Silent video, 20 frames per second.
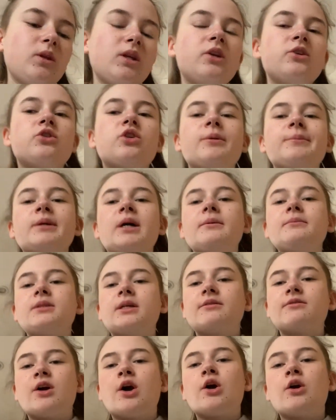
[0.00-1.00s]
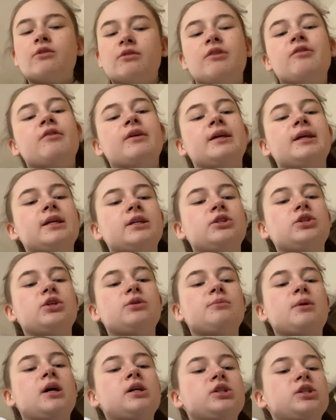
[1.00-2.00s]
Sometimes I overthink it too
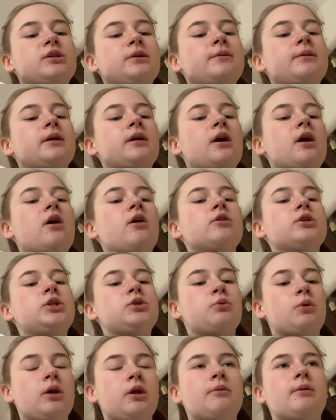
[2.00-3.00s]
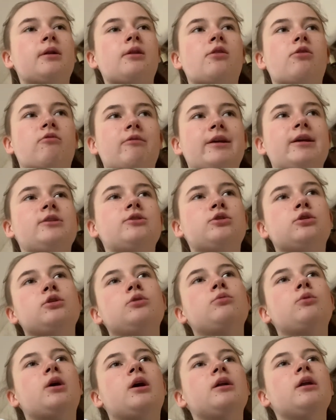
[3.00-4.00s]
much and I'm like, I'll swallow in 3, 2,
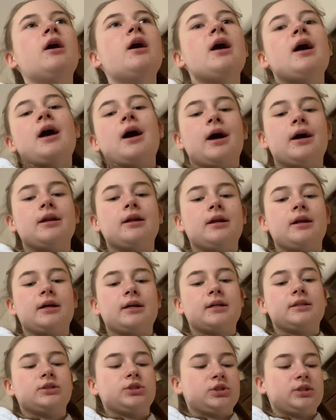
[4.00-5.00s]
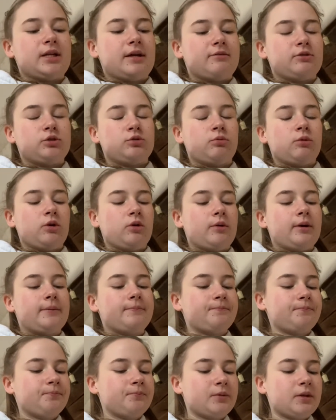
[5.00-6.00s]
1 and then I can just never swallow it.
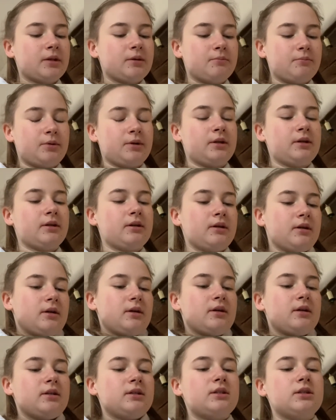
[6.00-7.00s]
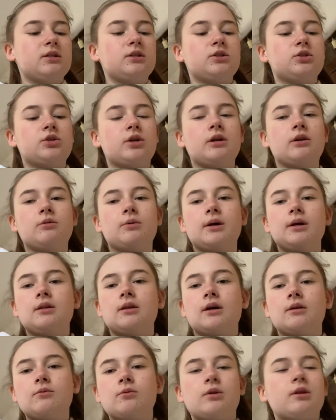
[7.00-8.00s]
But did it straight away
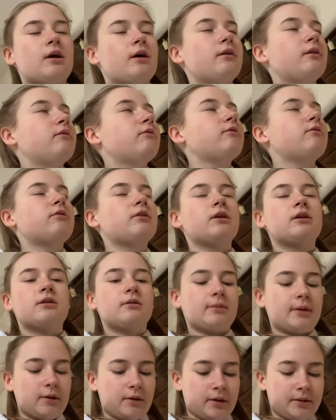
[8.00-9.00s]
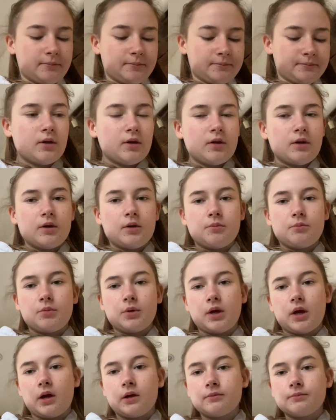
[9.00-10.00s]
then without even thinking about it. But
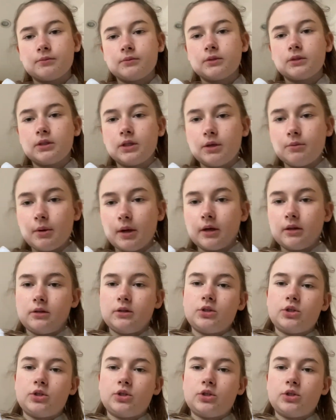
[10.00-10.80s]
yeah, see you back in the